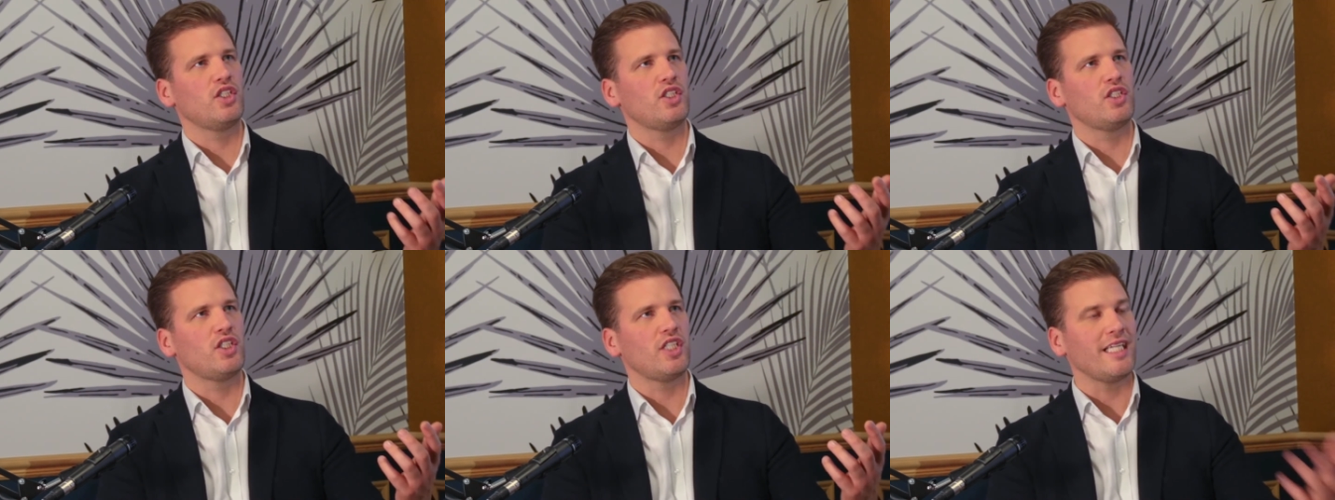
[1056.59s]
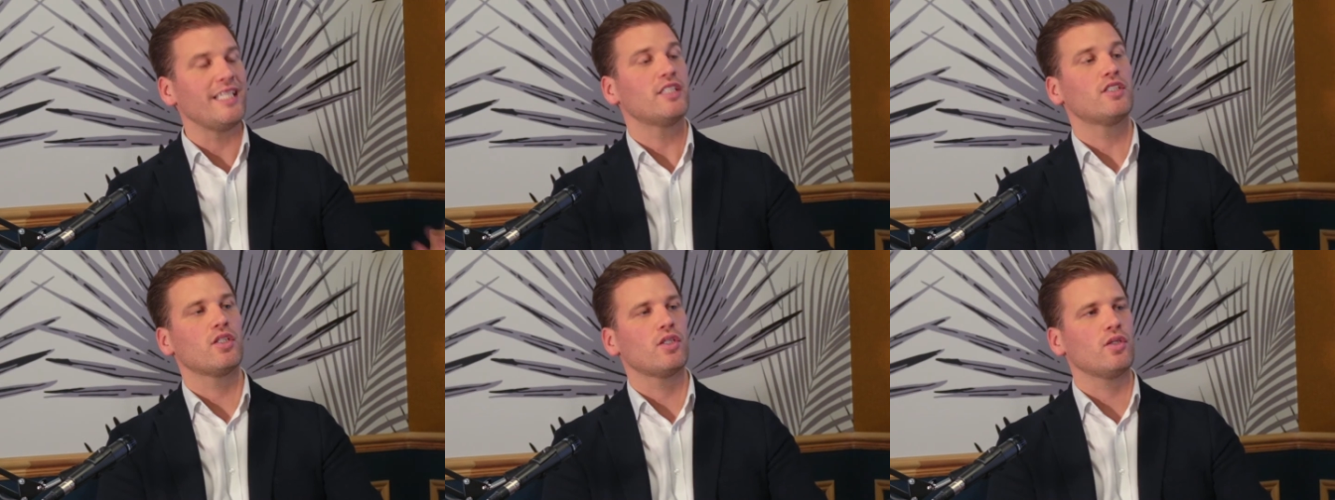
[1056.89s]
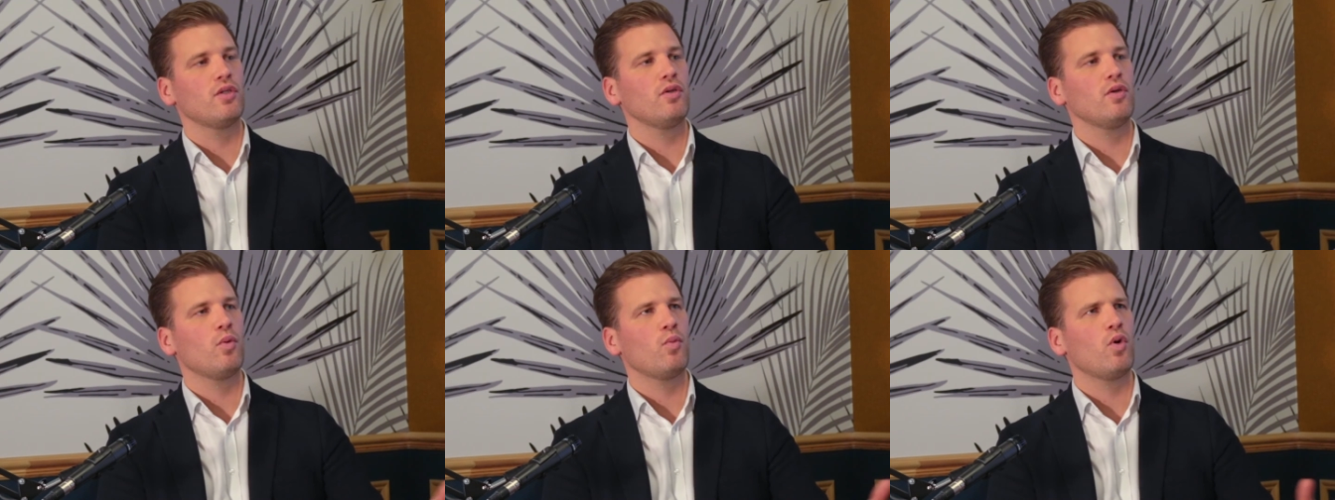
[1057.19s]
G
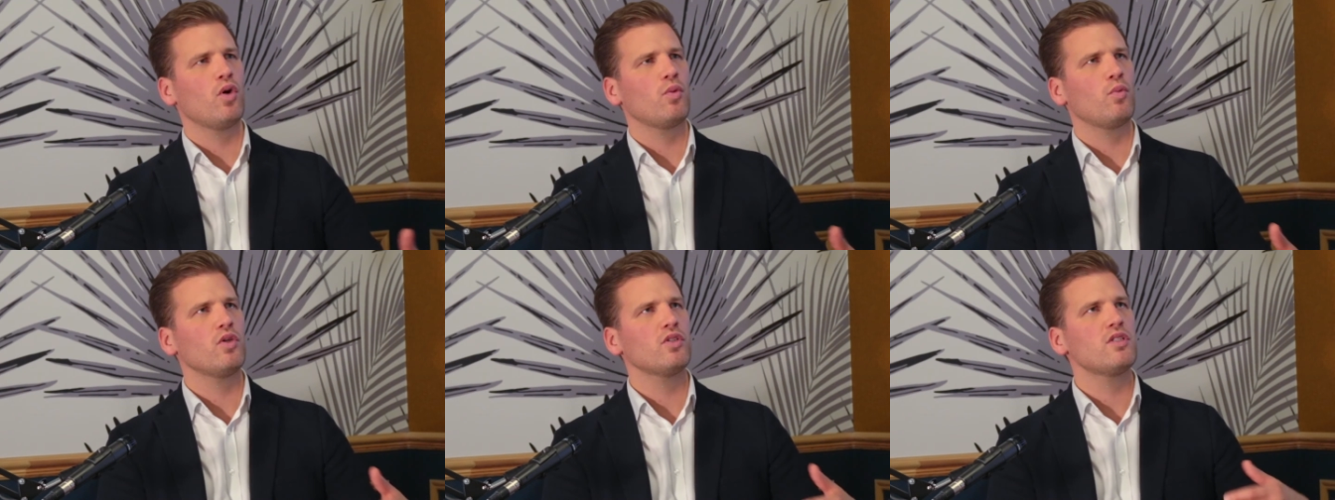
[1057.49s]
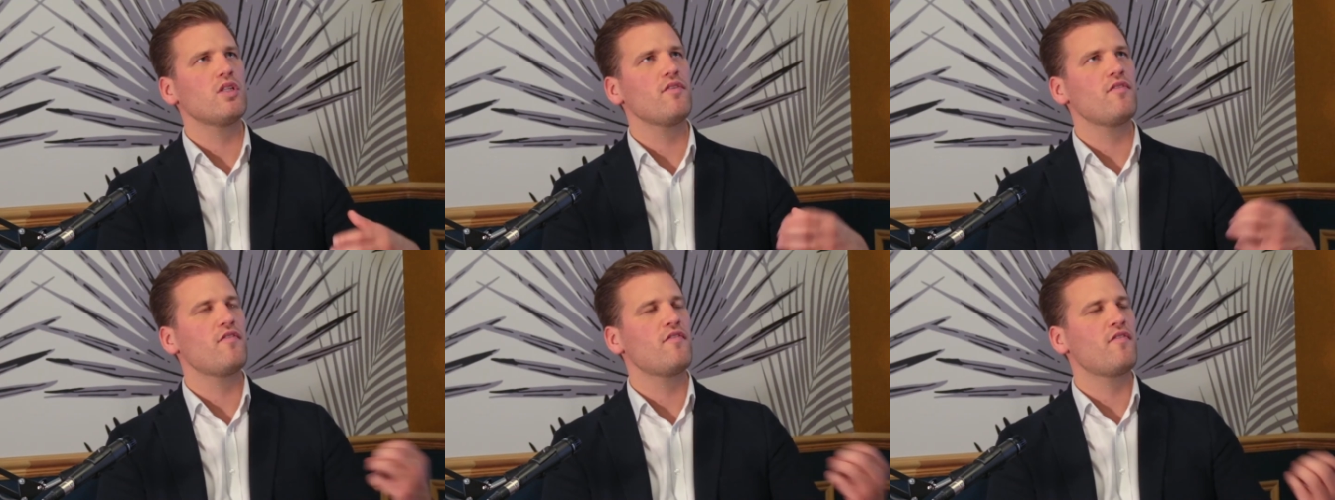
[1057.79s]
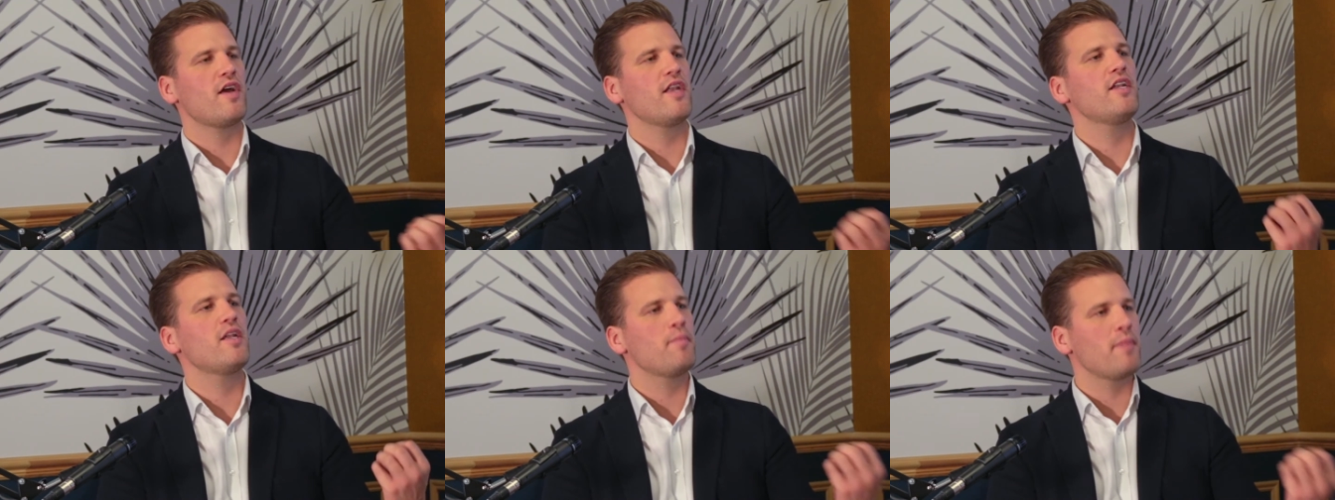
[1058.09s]
two, what, what's the
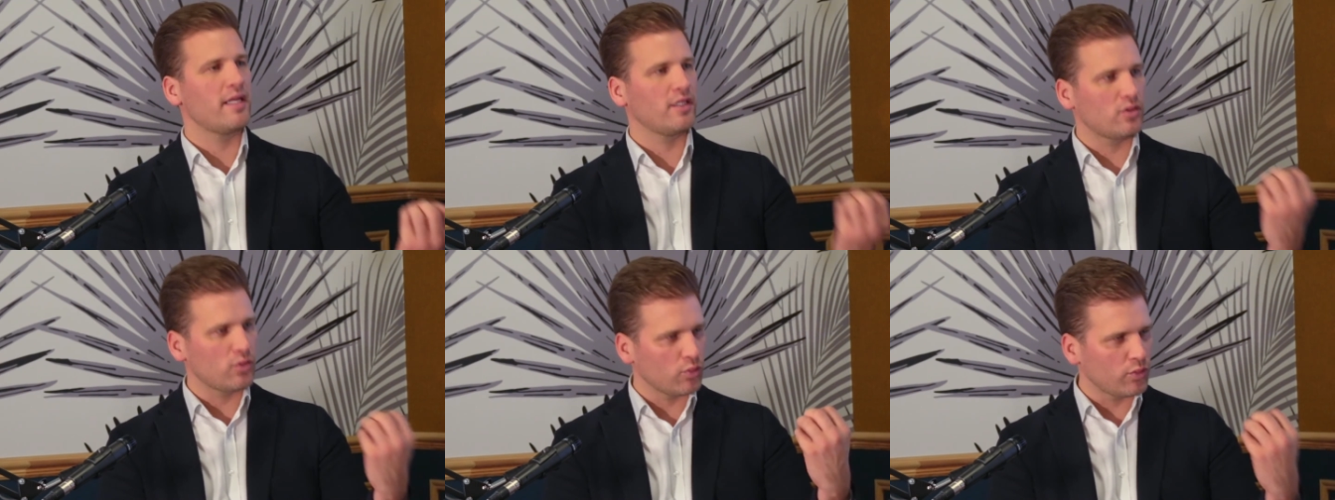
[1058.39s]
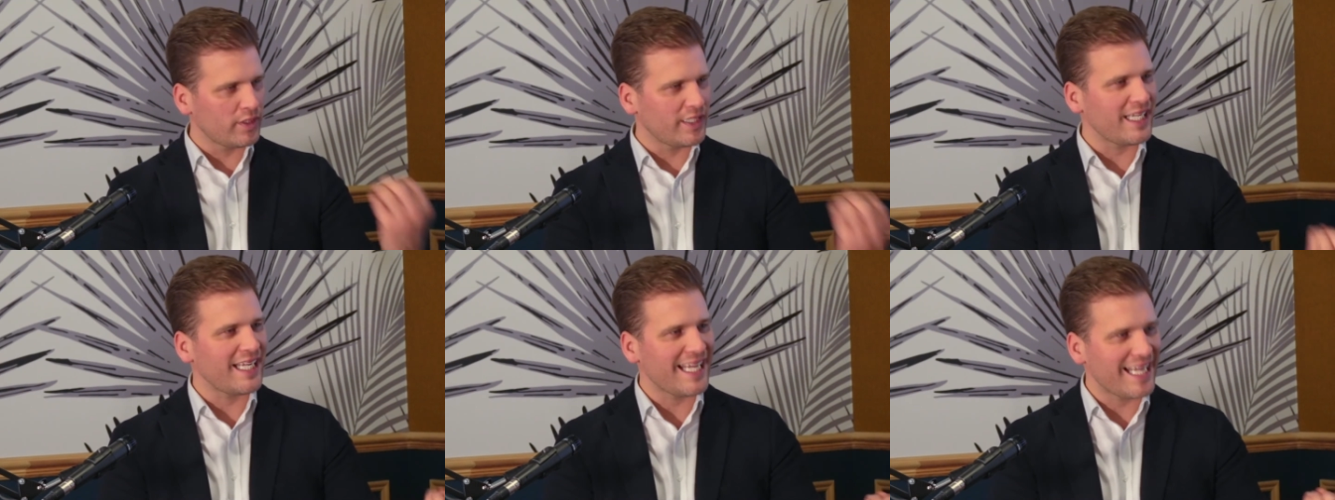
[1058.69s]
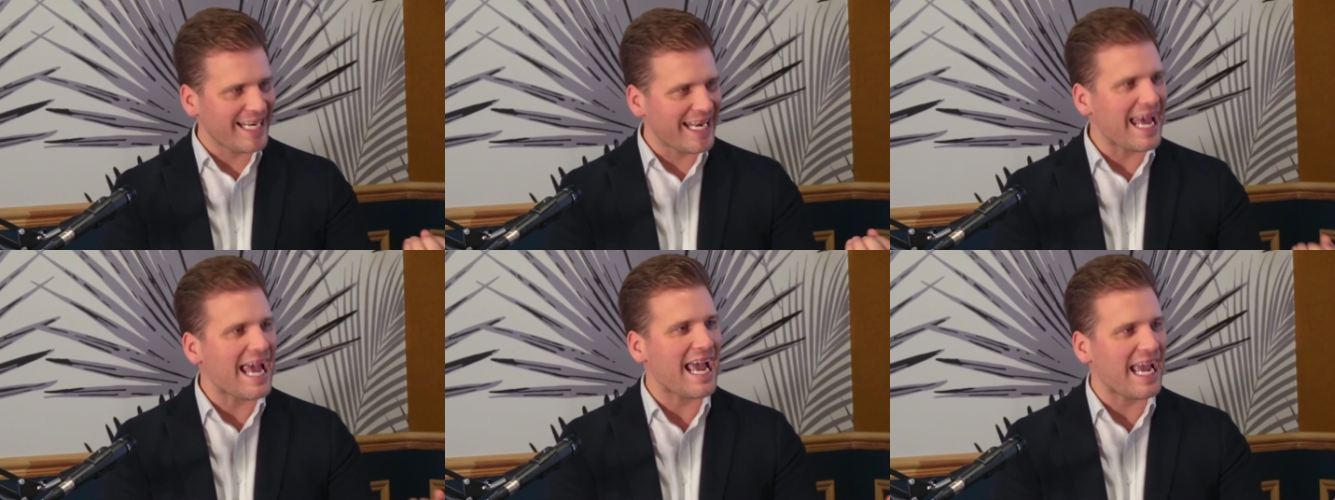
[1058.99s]
fundamental D
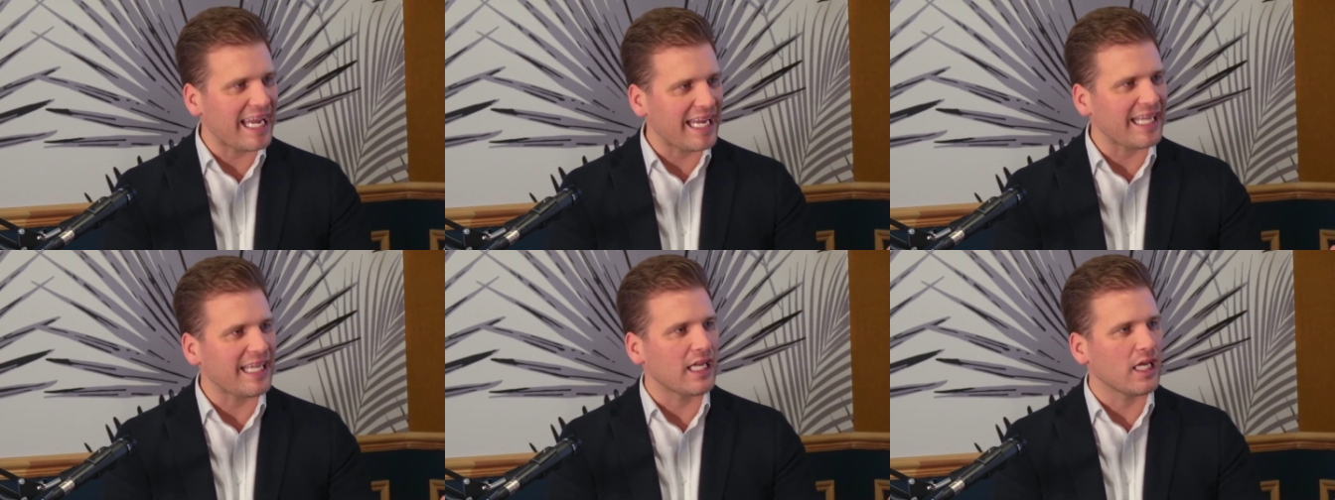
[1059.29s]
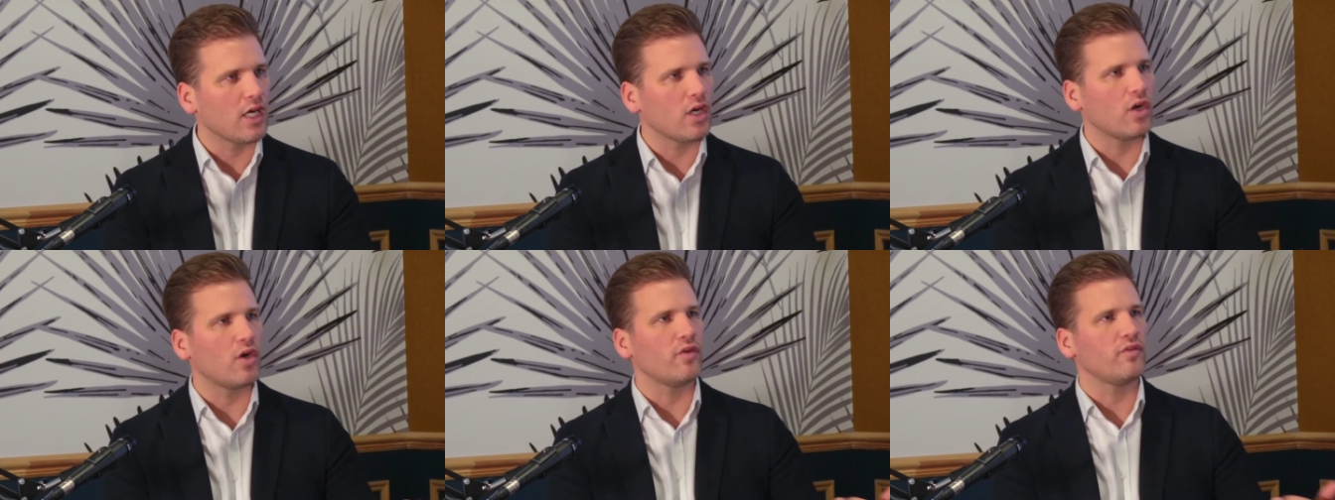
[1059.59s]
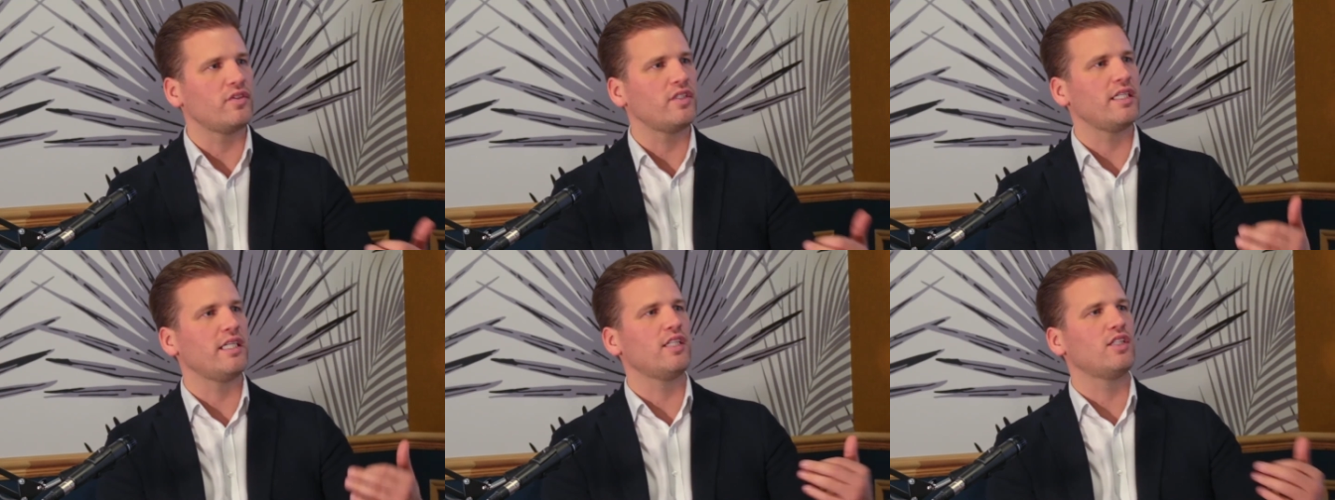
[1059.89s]
N A
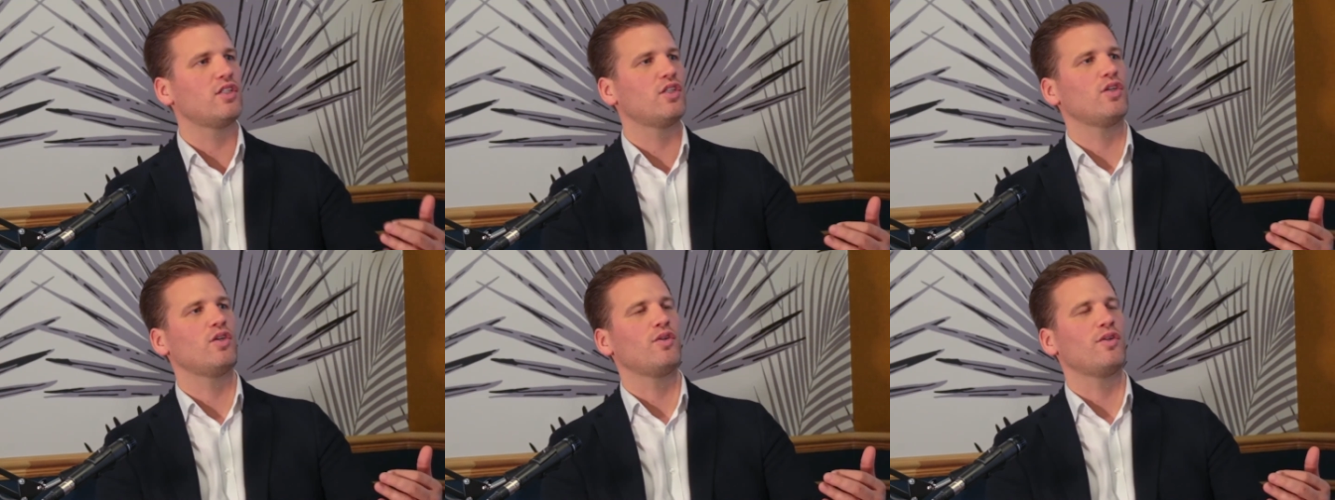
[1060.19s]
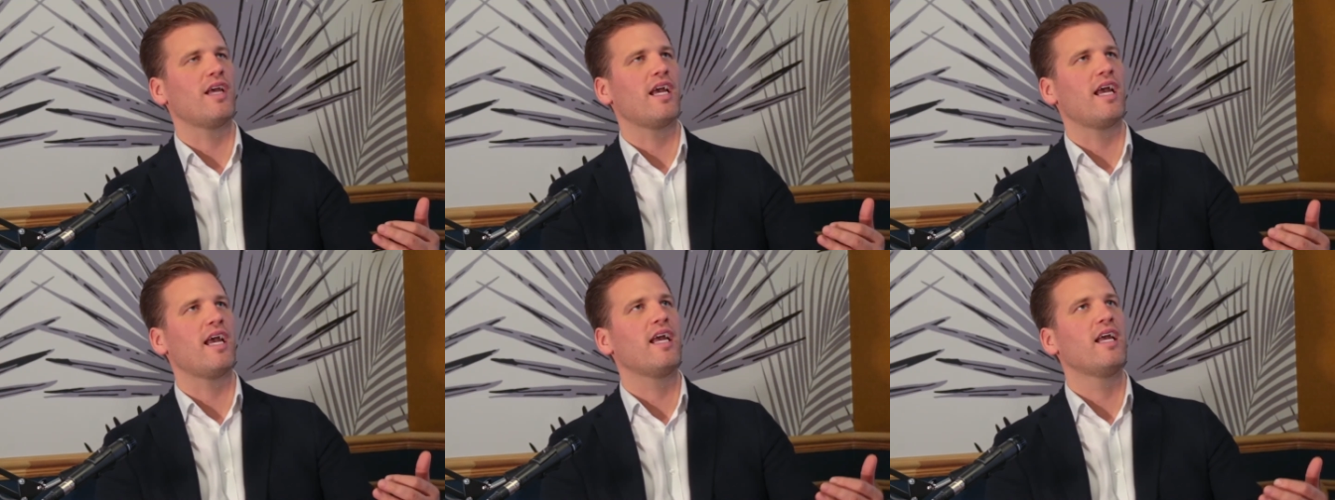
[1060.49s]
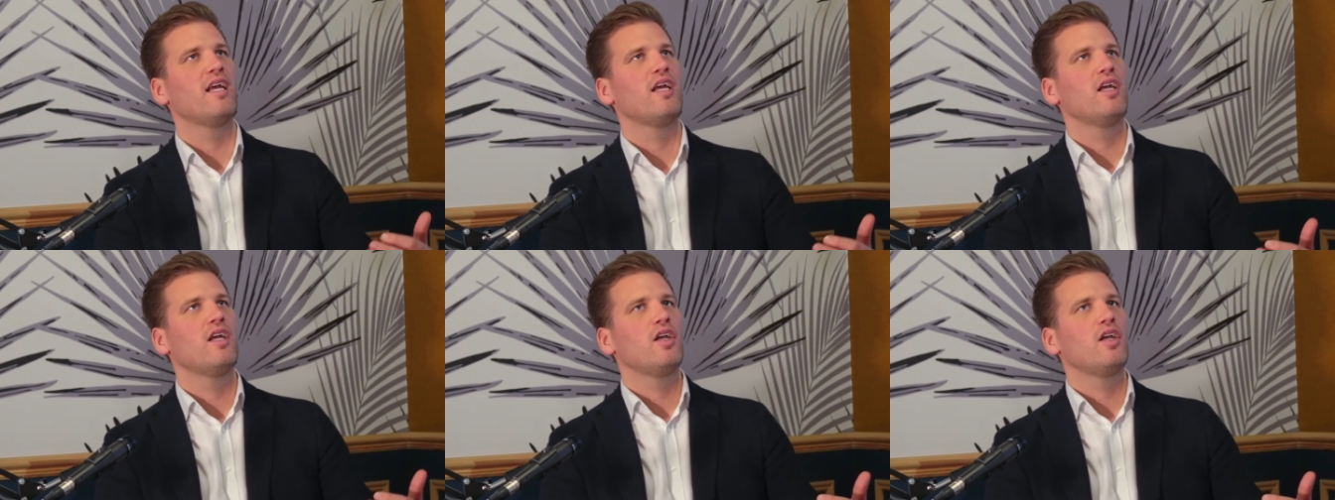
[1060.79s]
of G two that